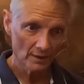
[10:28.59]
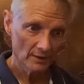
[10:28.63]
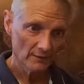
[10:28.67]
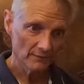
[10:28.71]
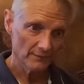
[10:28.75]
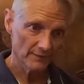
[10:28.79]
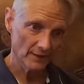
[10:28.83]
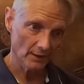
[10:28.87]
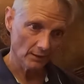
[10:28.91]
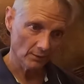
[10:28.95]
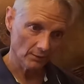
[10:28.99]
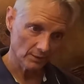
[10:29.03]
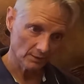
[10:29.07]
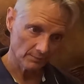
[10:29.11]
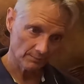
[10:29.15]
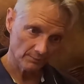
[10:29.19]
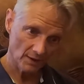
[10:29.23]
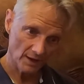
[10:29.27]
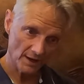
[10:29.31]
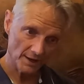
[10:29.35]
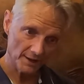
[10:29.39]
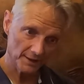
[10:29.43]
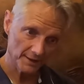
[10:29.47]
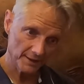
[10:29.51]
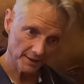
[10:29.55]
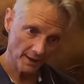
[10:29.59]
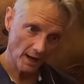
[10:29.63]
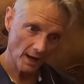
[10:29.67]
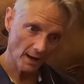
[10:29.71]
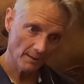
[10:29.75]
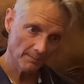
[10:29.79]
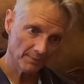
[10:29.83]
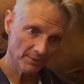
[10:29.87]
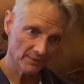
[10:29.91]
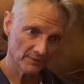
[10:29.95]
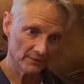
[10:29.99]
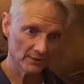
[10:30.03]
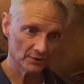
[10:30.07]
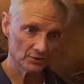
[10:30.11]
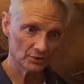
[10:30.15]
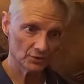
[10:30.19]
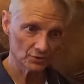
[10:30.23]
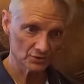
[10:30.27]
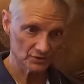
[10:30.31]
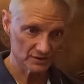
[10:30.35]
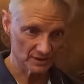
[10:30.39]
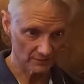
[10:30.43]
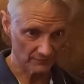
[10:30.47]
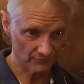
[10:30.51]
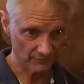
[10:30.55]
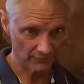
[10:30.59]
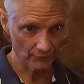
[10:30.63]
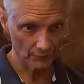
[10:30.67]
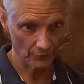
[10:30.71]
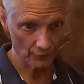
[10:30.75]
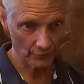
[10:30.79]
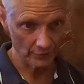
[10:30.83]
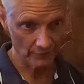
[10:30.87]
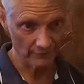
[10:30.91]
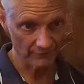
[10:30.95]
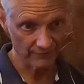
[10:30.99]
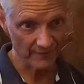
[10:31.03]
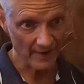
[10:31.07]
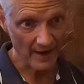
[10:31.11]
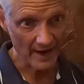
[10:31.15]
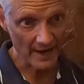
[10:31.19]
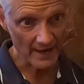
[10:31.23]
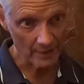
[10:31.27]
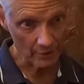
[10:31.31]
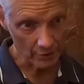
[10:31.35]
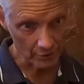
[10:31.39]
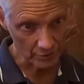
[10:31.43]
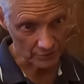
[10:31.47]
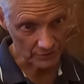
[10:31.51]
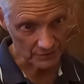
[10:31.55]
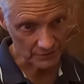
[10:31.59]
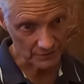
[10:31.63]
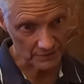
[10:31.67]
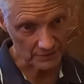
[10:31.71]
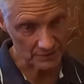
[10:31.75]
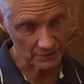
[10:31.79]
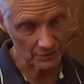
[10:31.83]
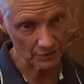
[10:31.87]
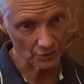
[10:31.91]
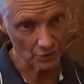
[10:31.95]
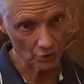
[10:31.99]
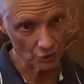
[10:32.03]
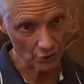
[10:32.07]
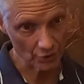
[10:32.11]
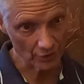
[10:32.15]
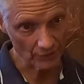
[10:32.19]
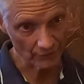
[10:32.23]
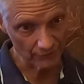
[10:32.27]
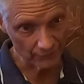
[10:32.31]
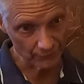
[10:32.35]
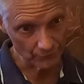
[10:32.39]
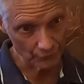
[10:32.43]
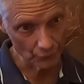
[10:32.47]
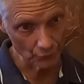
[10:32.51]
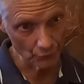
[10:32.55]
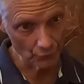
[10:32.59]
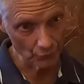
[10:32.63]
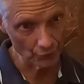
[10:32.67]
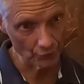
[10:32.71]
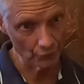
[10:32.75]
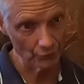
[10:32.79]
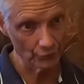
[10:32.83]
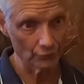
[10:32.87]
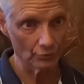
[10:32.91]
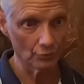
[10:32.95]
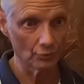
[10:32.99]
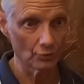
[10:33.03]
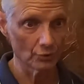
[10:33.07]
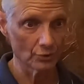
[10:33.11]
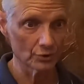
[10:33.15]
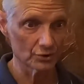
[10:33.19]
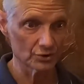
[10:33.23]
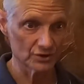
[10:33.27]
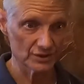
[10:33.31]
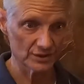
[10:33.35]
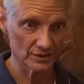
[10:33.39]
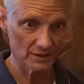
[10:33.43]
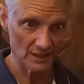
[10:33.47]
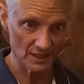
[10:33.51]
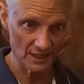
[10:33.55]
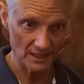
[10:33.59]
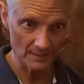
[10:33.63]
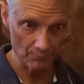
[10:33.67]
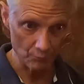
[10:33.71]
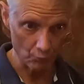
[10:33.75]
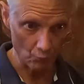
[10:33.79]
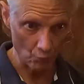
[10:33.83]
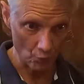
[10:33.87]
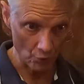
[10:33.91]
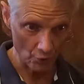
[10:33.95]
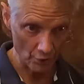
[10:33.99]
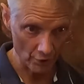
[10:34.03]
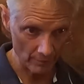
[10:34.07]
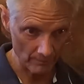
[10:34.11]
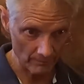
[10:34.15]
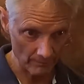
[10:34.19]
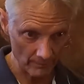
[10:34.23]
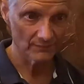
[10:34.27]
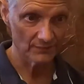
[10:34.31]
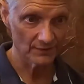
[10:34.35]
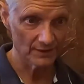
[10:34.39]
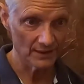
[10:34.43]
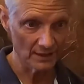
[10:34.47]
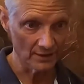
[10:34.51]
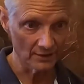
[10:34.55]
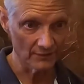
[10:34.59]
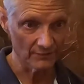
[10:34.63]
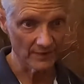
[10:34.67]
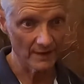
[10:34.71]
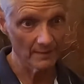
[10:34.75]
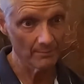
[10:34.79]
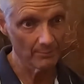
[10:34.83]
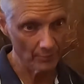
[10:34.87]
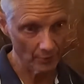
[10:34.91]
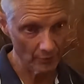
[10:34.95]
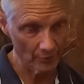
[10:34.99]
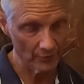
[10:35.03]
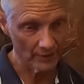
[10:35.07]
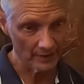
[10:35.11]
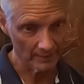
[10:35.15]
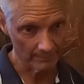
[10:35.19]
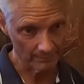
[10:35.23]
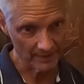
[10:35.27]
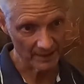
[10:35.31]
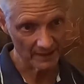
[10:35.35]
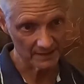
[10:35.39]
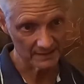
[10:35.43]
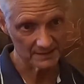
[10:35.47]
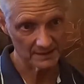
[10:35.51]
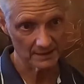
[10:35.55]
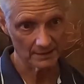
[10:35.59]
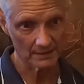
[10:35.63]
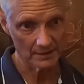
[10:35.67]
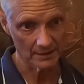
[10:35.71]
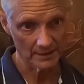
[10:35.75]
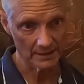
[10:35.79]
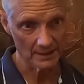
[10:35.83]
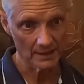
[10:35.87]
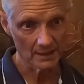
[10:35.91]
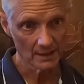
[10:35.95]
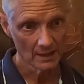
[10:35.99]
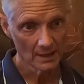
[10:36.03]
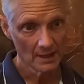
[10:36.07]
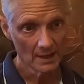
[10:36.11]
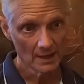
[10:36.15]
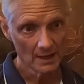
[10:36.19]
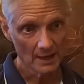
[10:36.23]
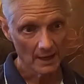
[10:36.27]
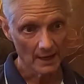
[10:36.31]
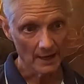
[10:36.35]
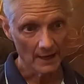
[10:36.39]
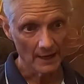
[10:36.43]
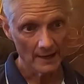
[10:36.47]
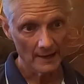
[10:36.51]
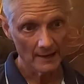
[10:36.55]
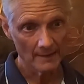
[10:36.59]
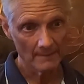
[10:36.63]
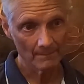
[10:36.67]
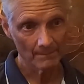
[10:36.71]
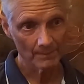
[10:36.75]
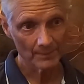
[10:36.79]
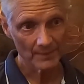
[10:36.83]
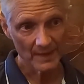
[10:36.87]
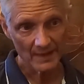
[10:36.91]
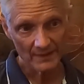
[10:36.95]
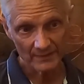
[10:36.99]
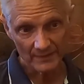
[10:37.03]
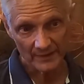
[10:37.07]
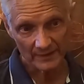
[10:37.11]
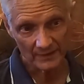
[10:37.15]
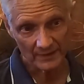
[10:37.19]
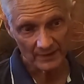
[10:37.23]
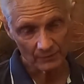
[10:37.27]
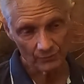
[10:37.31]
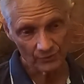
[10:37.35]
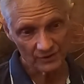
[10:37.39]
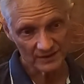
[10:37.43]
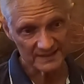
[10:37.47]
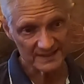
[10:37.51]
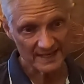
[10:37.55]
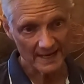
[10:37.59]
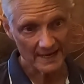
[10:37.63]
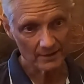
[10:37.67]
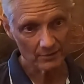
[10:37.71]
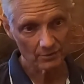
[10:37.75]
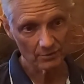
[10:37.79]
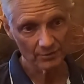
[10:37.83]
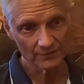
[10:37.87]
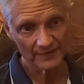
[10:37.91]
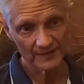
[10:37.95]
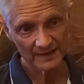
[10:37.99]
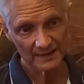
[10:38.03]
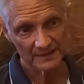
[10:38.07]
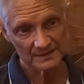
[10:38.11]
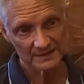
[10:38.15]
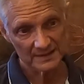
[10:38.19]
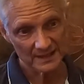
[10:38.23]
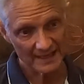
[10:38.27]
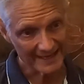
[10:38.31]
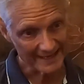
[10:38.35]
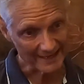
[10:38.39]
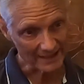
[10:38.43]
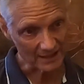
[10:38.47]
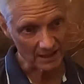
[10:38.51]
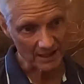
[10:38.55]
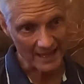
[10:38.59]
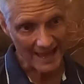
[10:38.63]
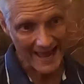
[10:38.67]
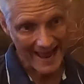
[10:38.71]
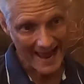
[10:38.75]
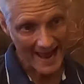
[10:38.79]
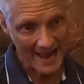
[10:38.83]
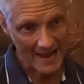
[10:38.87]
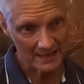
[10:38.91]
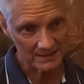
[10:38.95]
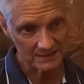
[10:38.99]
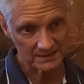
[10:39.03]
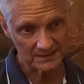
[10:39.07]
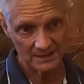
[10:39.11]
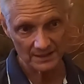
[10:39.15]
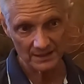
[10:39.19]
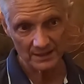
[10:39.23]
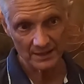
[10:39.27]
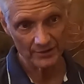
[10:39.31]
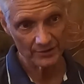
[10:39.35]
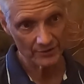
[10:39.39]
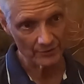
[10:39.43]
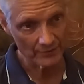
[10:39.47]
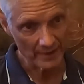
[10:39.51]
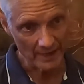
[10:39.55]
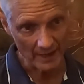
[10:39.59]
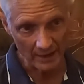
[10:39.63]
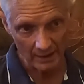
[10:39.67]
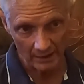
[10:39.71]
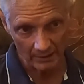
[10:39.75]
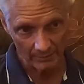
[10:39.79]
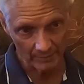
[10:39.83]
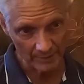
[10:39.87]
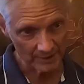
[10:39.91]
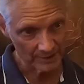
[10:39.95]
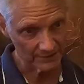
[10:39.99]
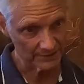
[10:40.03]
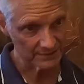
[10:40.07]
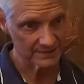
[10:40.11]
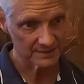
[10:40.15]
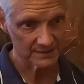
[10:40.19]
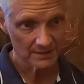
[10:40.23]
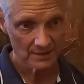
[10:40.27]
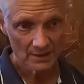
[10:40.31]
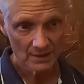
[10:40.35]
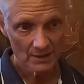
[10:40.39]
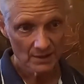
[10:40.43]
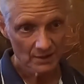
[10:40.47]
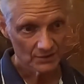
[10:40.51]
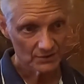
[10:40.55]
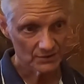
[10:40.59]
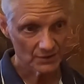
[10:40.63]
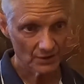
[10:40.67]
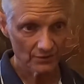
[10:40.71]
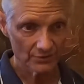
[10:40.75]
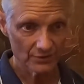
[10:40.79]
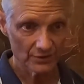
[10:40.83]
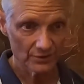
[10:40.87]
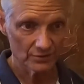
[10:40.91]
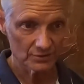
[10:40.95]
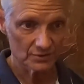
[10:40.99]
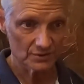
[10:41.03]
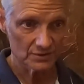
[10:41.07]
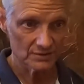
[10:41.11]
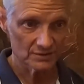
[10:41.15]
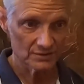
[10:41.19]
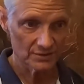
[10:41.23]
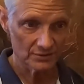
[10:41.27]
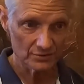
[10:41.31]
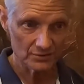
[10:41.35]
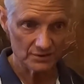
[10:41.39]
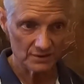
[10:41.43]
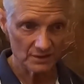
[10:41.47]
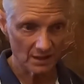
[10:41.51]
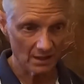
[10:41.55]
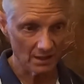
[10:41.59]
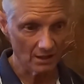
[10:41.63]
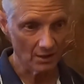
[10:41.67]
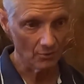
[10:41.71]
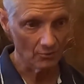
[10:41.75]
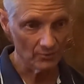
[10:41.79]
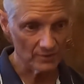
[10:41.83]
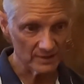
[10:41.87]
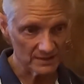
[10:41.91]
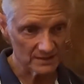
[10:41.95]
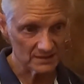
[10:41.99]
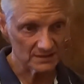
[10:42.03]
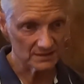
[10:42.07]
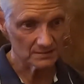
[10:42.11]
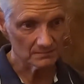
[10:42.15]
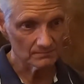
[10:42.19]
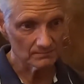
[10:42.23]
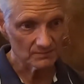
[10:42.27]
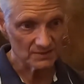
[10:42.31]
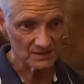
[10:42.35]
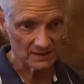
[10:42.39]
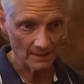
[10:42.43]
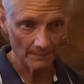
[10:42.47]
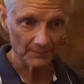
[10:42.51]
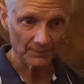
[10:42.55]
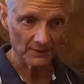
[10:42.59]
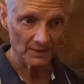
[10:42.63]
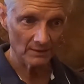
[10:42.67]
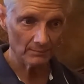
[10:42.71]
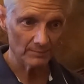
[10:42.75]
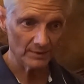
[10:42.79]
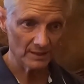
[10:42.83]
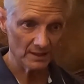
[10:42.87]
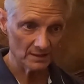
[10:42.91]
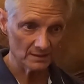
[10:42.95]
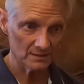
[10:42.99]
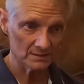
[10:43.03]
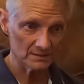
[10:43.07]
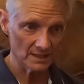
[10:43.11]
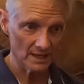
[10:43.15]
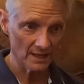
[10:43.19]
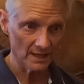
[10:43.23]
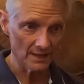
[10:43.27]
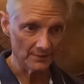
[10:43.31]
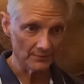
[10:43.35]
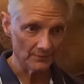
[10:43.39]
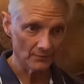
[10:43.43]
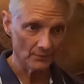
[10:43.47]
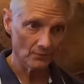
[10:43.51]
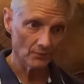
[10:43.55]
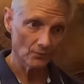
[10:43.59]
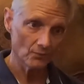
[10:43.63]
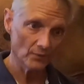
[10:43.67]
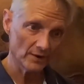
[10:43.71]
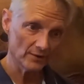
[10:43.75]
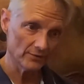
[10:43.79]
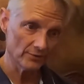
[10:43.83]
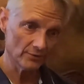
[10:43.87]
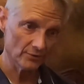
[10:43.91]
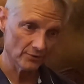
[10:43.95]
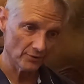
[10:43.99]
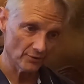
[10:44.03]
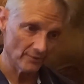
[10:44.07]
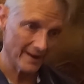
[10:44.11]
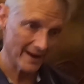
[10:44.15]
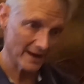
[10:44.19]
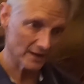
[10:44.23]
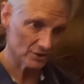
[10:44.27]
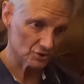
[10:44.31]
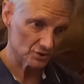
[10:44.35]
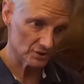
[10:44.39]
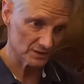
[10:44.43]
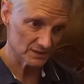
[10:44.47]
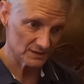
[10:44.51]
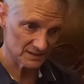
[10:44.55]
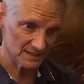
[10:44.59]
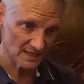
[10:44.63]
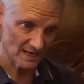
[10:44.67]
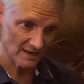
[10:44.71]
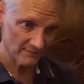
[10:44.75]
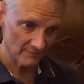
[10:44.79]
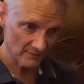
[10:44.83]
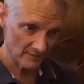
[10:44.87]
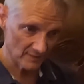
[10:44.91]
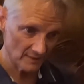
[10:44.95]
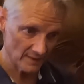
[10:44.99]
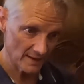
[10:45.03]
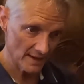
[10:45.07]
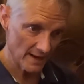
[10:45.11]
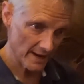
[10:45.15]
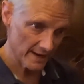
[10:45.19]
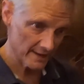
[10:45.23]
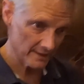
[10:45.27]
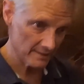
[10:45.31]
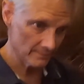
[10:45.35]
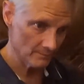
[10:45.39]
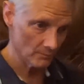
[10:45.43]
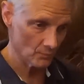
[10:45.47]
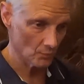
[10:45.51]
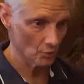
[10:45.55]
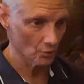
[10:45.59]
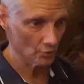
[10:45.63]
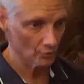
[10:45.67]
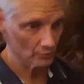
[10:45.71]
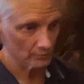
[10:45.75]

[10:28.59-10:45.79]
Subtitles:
they'll cut it up and they'll use it for fires to cook food or to keep warm. They burn it basically. And then they recycle things like glass and other elements. So there's always something being done, whether they're actually saving the item or